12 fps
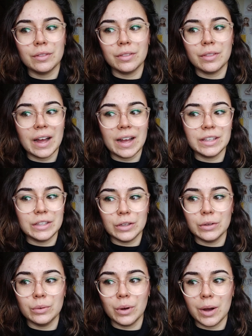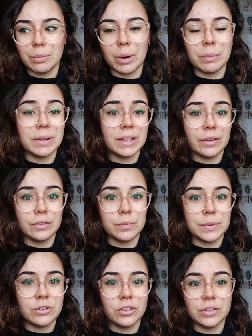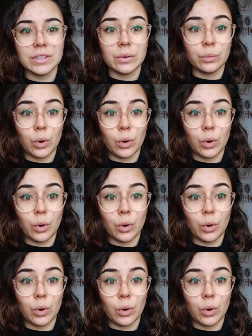that you are probably going to be choosing